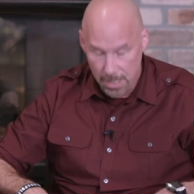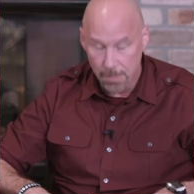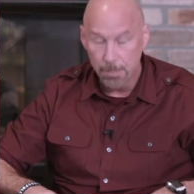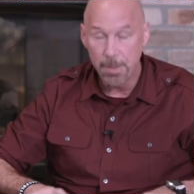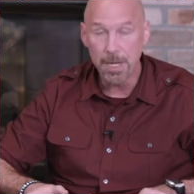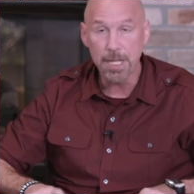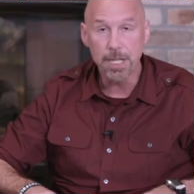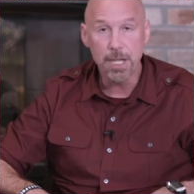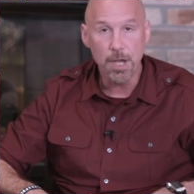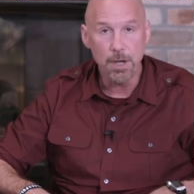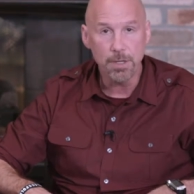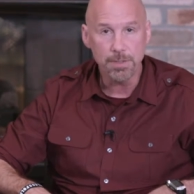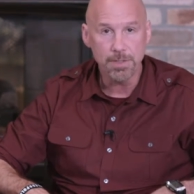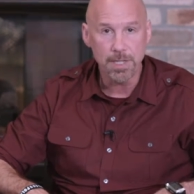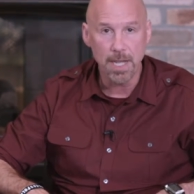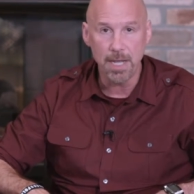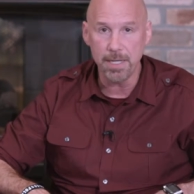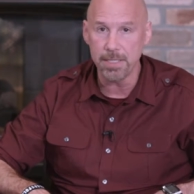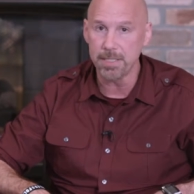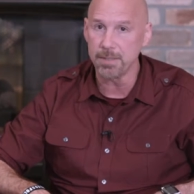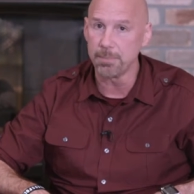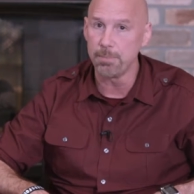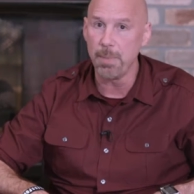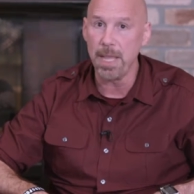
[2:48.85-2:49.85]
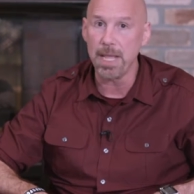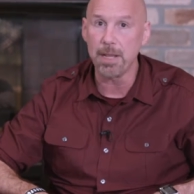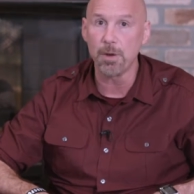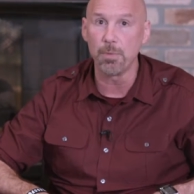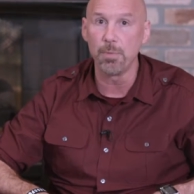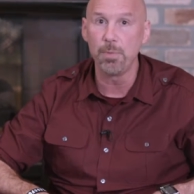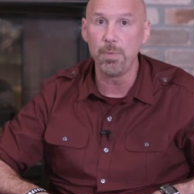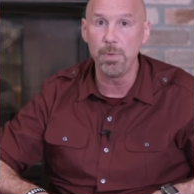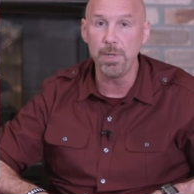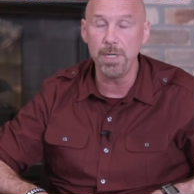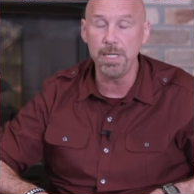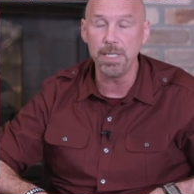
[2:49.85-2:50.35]
But it goes on to make a
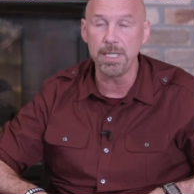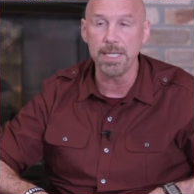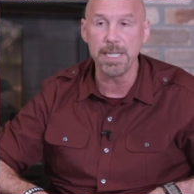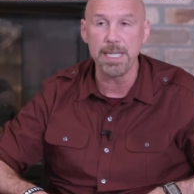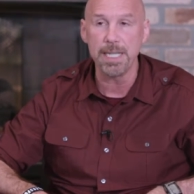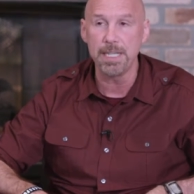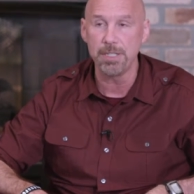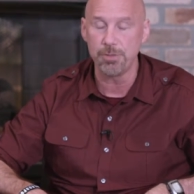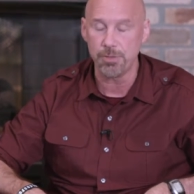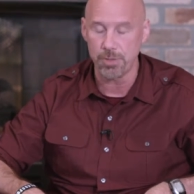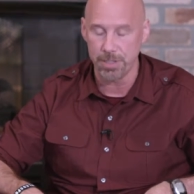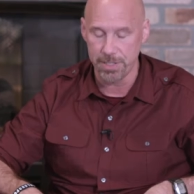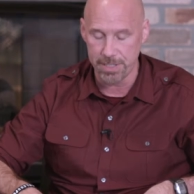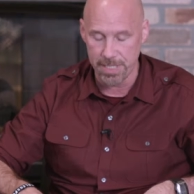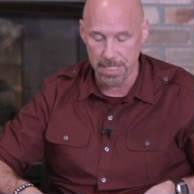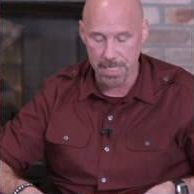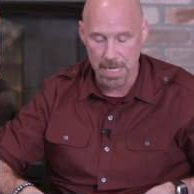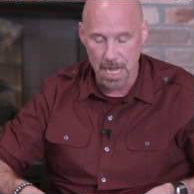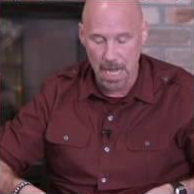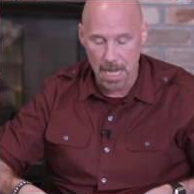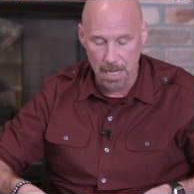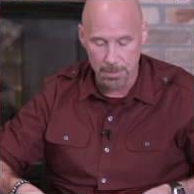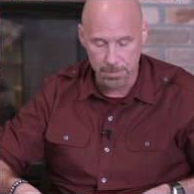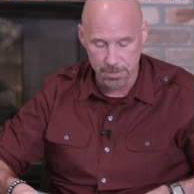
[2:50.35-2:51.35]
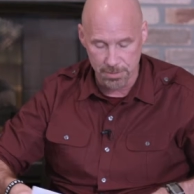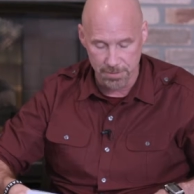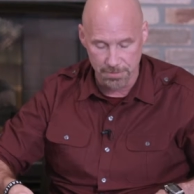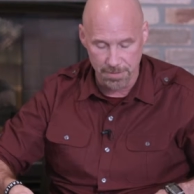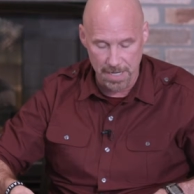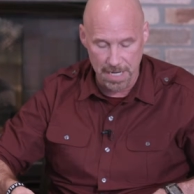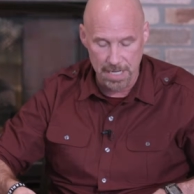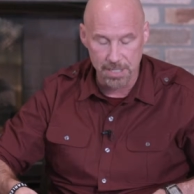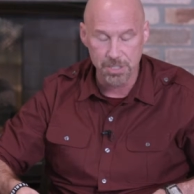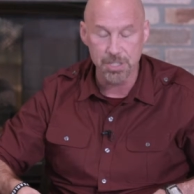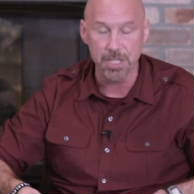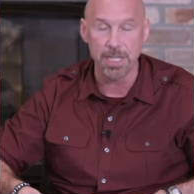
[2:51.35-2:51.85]
really interesting
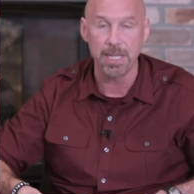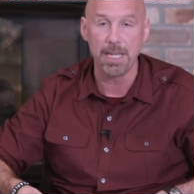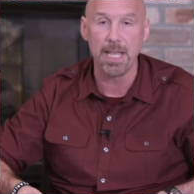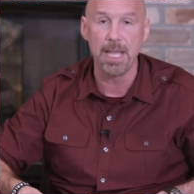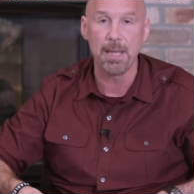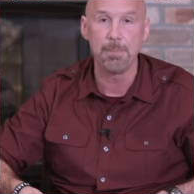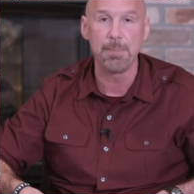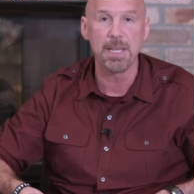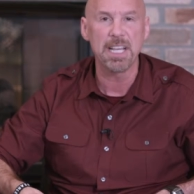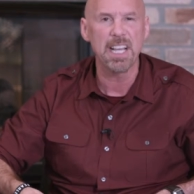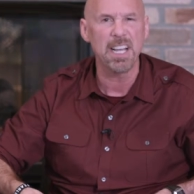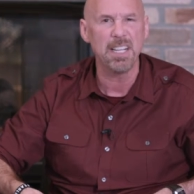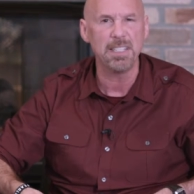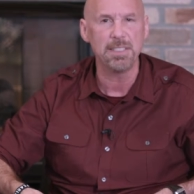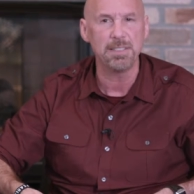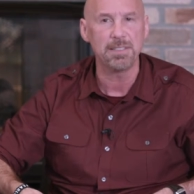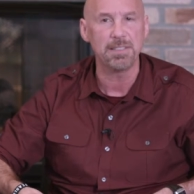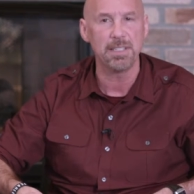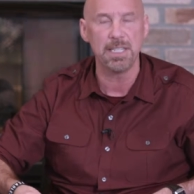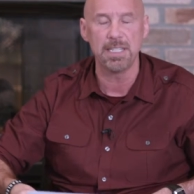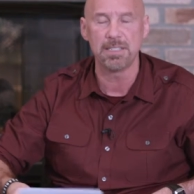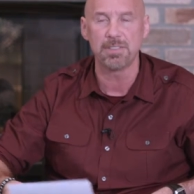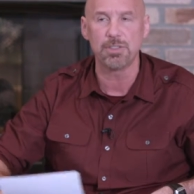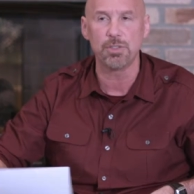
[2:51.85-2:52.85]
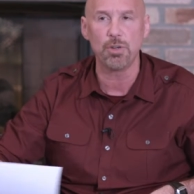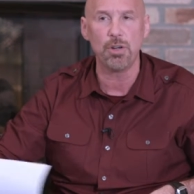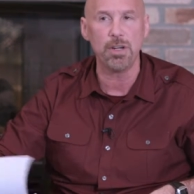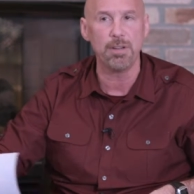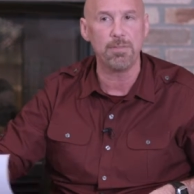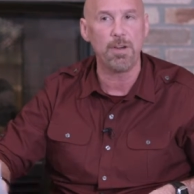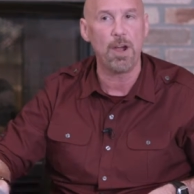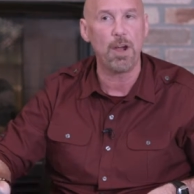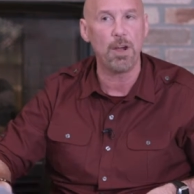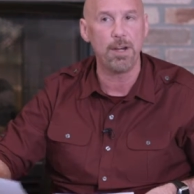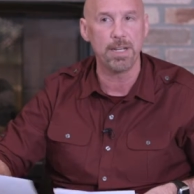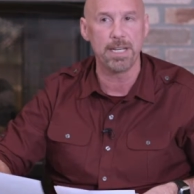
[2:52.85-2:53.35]
observation. And because it's sort
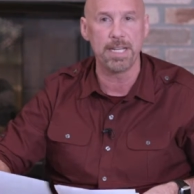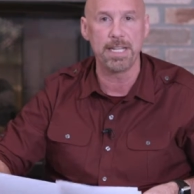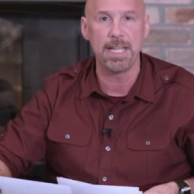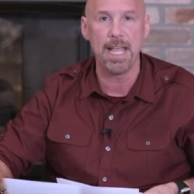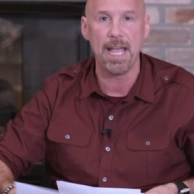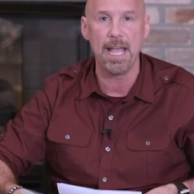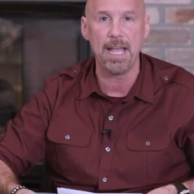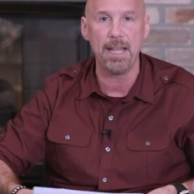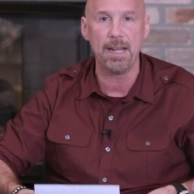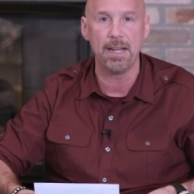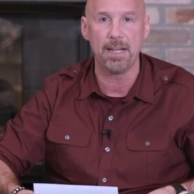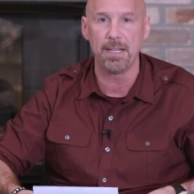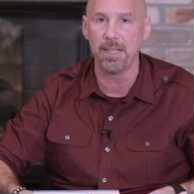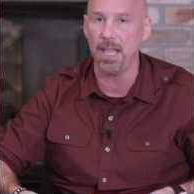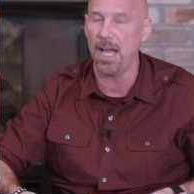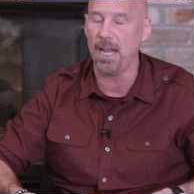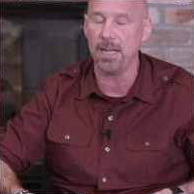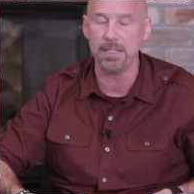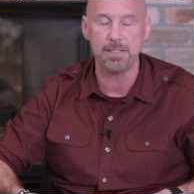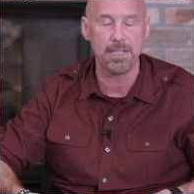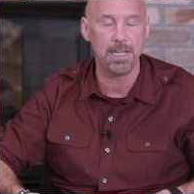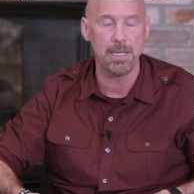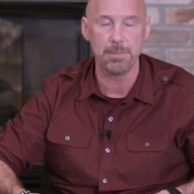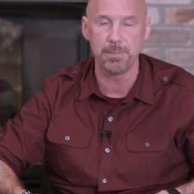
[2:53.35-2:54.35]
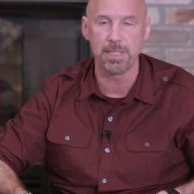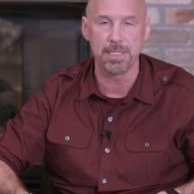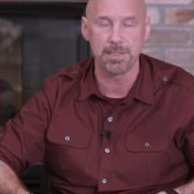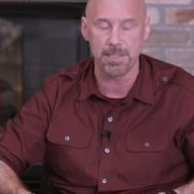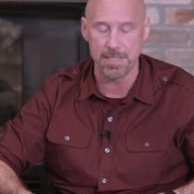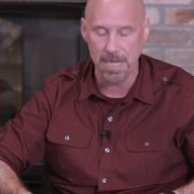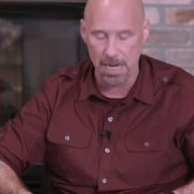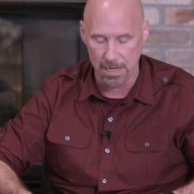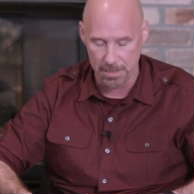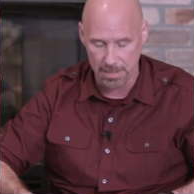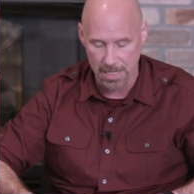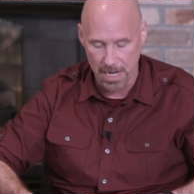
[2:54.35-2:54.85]
of hard to get, a lot of times it's
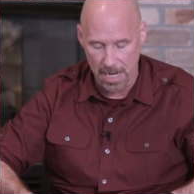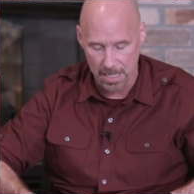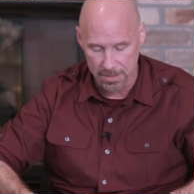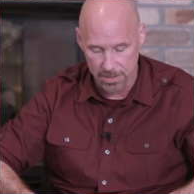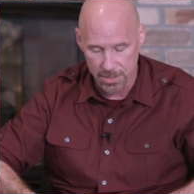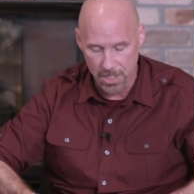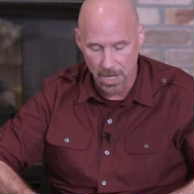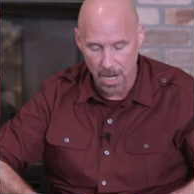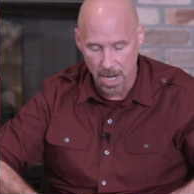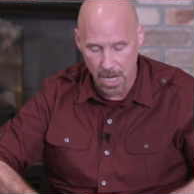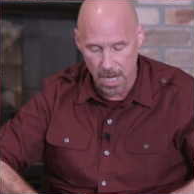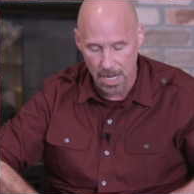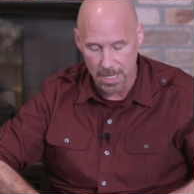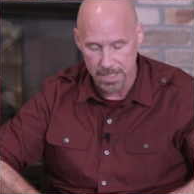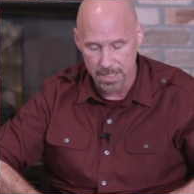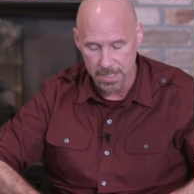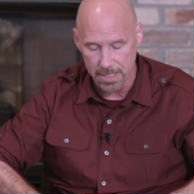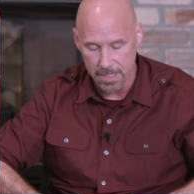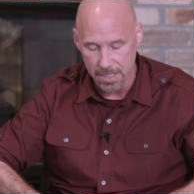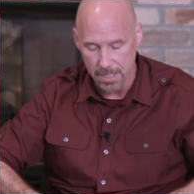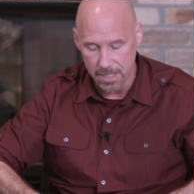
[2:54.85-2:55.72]
not taught.